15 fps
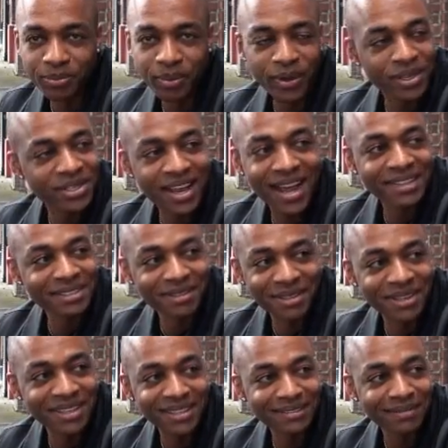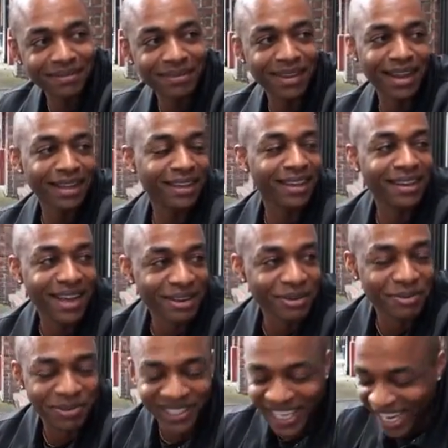British accent that I cannot
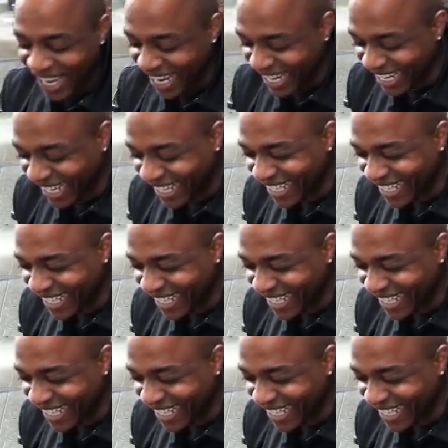duplicate.